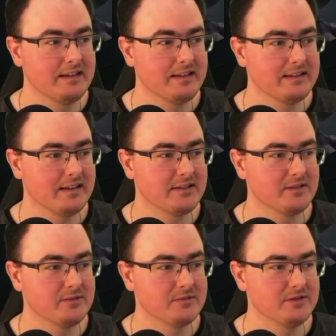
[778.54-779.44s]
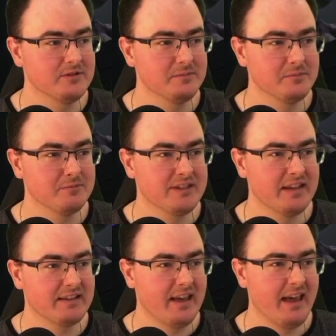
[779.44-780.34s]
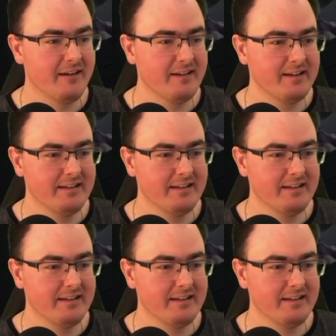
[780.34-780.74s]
Let's get a taunt up. Back to Hera.